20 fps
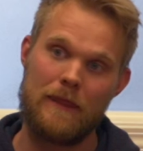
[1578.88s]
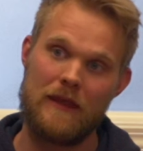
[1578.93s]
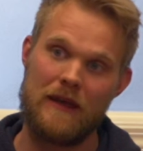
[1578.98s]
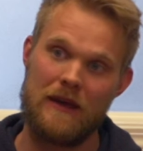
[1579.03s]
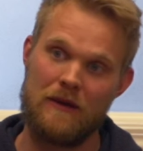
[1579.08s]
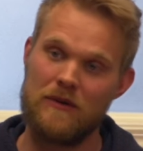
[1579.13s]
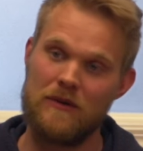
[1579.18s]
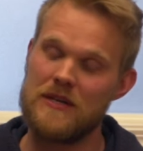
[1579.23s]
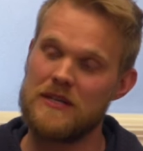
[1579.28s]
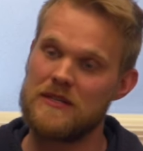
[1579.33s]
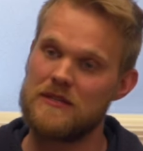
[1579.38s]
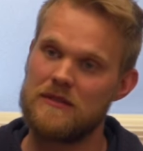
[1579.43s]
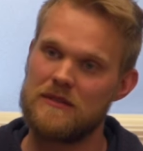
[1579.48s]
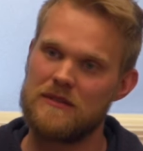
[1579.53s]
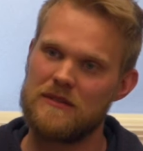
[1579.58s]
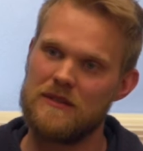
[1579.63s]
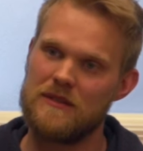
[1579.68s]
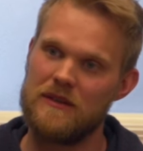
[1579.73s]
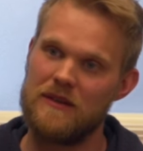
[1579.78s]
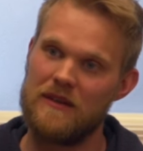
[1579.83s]
it
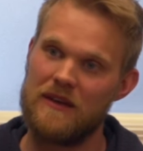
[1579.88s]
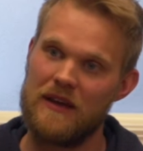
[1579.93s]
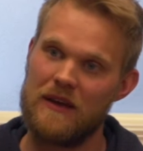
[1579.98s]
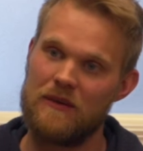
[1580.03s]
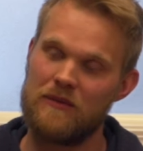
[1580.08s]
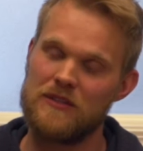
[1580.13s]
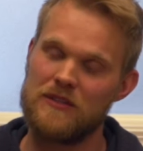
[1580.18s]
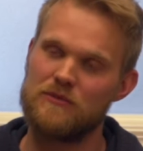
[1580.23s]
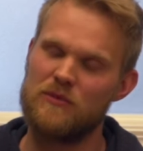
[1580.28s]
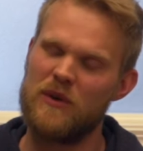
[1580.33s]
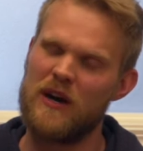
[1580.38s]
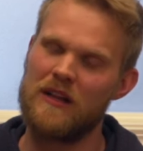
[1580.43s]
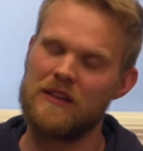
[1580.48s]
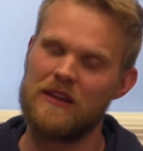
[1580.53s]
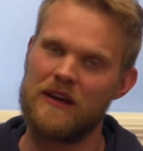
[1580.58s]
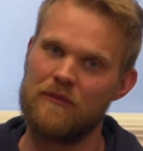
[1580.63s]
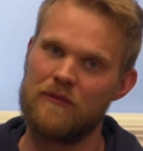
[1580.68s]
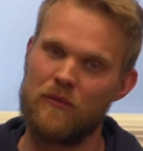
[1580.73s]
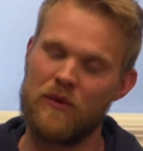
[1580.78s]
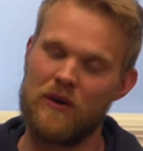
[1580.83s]
was
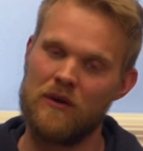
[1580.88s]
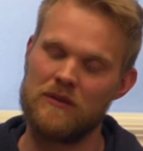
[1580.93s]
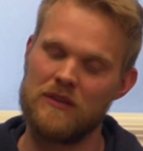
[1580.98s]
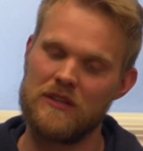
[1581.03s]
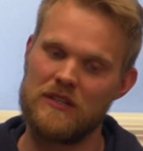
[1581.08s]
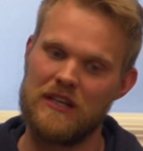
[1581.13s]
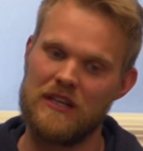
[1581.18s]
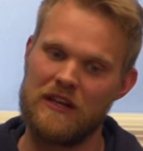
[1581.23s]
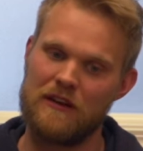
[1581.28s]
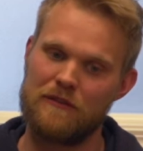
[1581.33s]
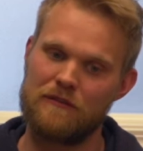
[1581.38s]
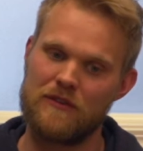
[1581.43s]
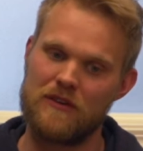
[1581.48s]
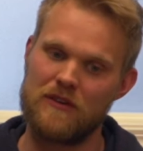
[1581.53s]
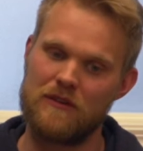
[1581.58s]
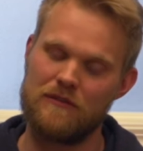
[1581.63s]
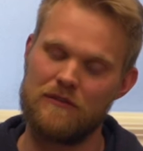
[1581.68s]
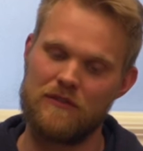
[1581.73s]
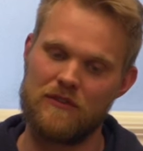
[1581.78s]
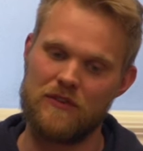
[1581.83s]
wild. We only did it
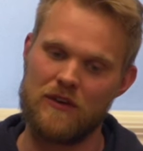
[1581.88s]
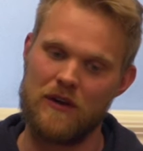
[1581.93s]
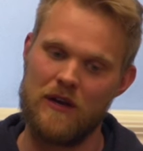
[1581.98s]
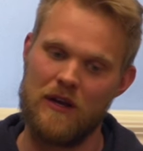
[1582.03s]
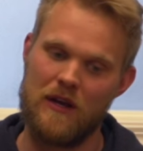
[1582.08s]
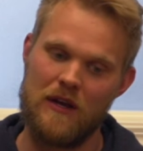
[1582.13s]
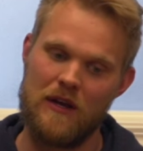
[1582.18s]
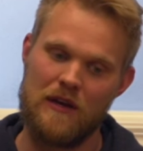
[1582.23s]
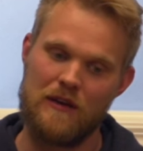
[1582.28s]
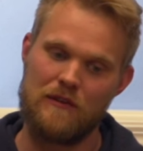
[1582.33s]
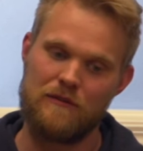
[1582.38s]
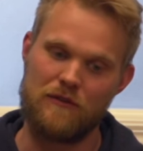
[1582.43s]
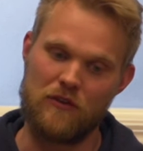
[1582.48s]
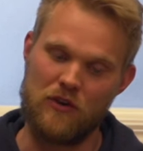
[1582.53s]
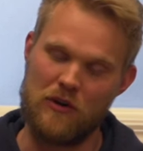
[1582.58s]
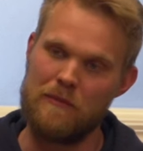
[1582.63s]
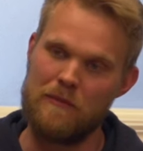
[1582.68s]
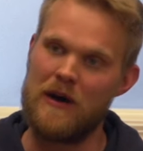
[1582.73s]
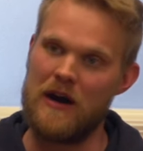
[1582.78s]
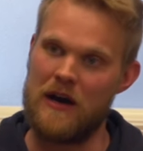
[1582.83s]
for
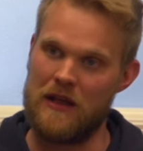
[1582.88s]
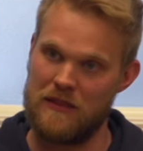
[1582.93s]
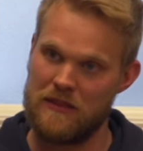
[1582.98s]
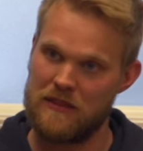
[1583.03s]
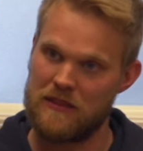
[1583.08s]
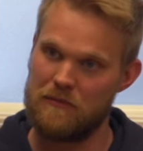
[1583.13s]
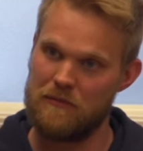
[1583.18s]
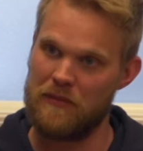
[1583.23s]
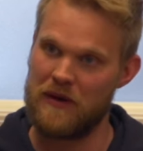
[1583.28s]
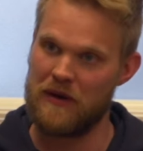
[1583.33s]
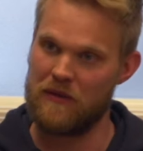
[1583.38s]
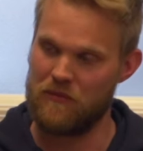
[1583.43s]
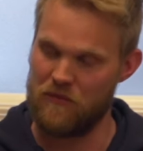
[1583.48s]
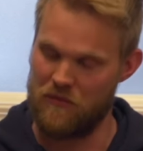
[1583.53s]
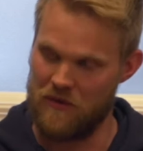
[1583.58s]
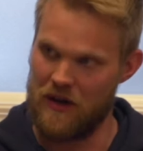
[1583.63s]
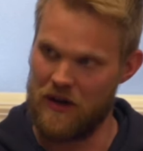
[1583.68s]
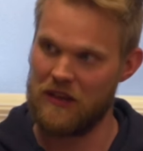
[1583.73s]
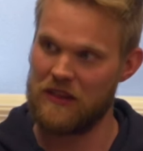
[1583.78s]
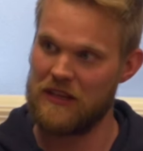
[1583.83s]
a month, but
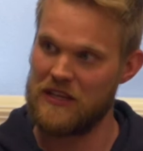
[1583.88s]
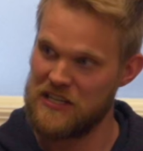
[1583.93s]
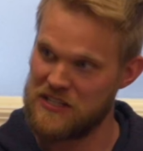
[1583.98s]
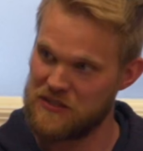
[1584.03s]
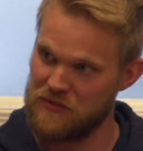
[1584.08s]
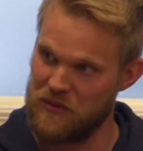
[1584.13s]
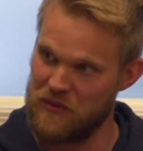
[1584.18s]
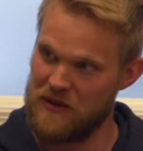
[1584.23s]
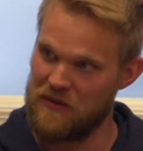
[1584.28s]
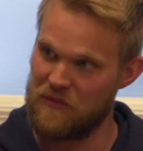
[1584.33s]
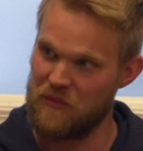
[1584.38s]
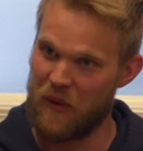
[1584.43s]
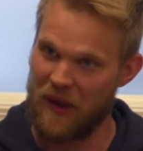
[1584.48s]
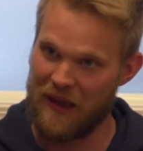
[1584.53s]
at least we